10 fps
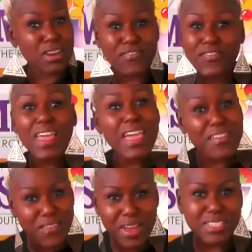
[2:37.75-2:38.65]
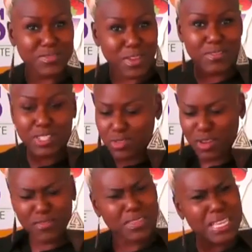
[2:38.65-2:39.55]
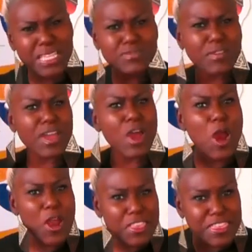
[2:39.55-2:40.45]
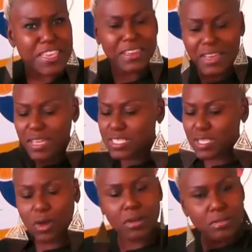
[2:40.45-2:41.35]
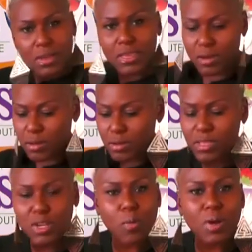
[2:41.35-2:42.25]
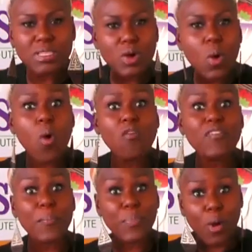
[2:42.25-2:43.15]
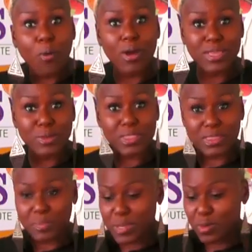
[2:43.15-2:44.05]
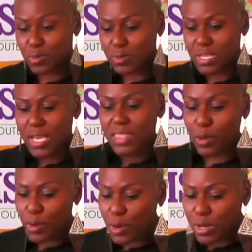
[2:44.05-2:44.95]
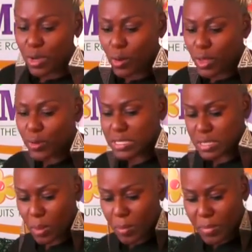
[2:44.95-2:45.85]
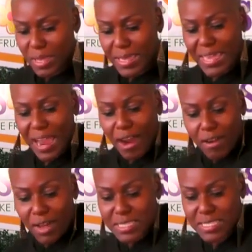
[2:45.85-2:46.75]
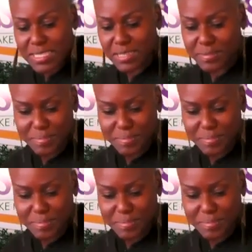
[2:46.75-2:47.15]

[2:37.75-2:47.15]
The flavor is very strong. Tastes very earthy. So, you know, you don't want to overpower it with the beetroot. Then we're gonna go in with some carrots.